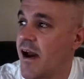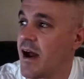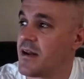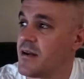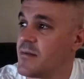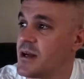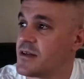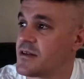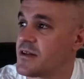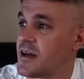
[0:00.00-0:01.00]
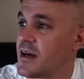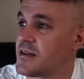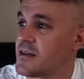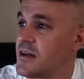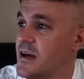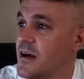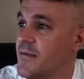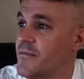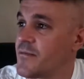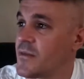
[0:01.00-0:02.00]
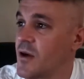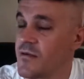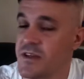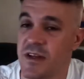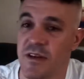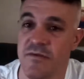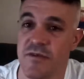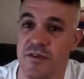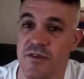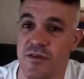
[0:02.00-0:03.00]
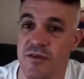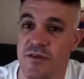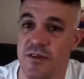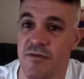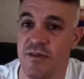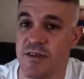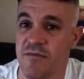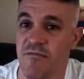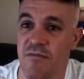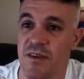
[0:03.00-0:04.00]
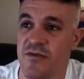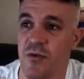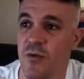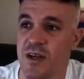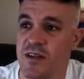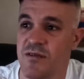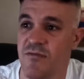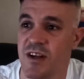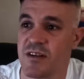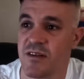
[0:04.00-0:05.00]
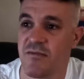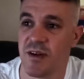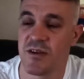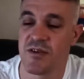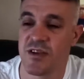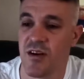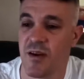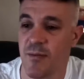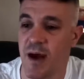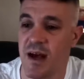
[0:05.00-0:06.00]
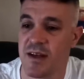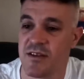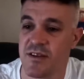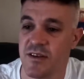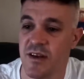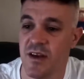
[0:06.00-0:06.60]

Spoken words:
And it means that obviously for students there's always a risk when you're sharing pads, and